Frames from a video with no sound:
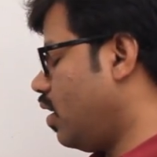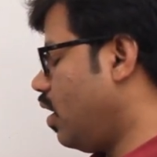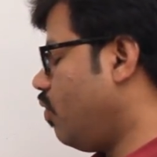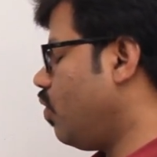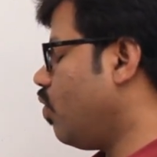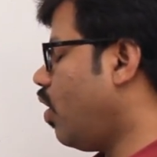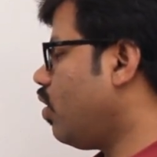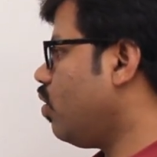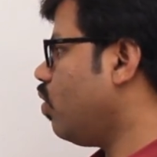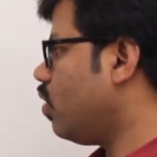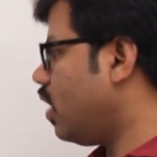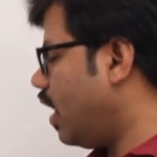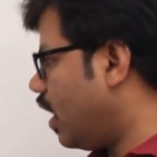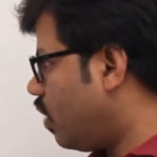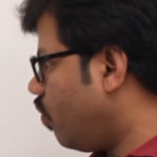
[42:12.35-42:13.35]
if you want to know
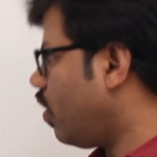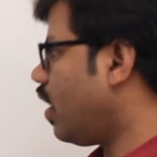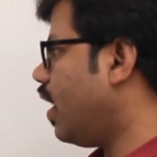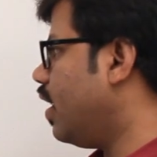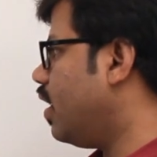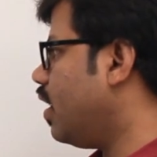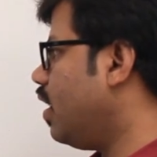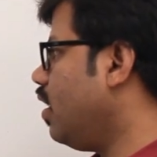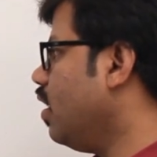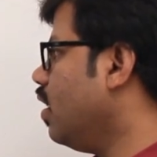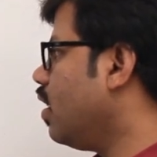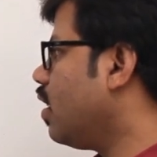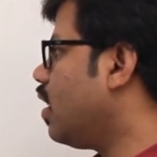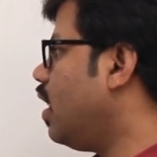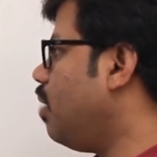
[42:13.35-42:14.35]
the network
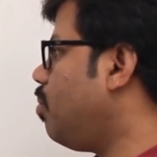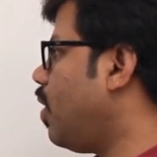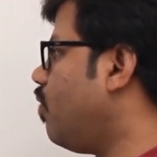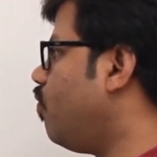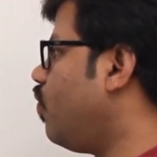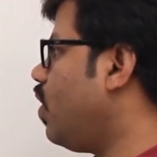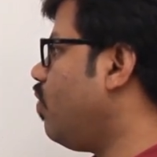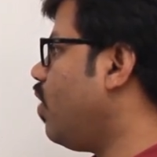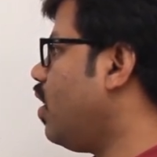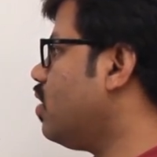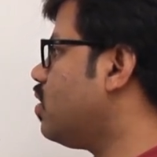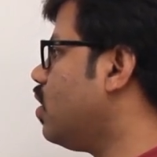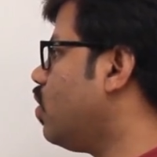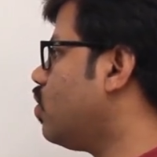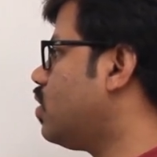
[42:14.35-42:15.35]
ID, keep everywhere
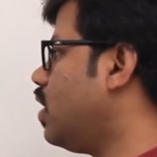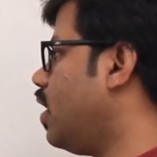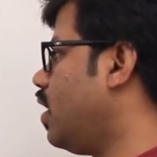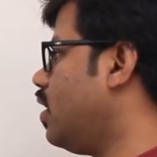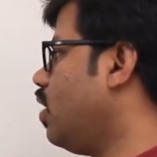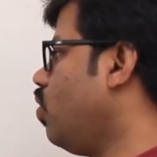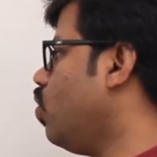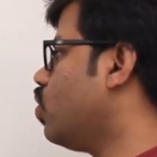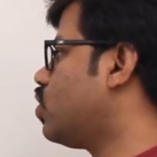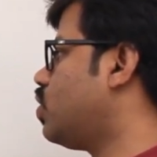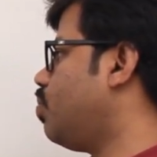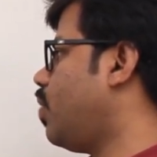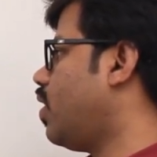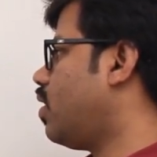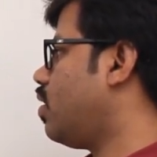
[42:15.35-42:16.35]
zeros here in the
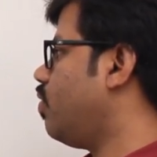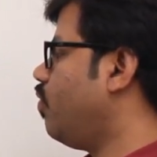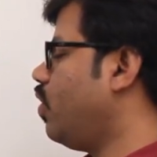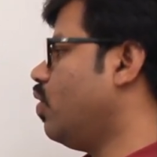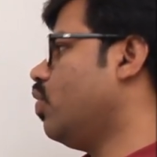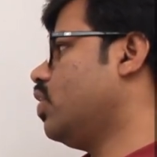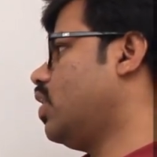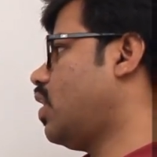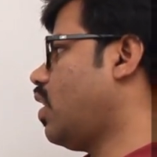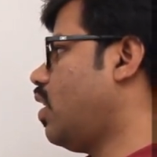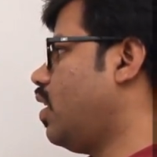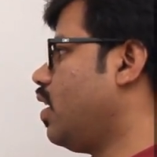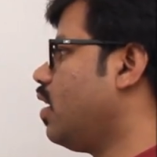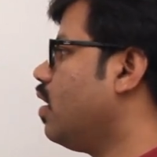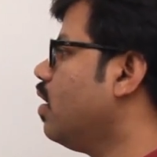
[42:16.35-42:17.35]
host part. We know that
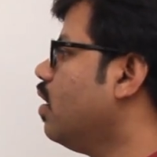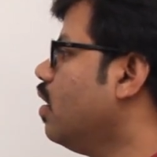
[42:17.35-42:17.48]
already.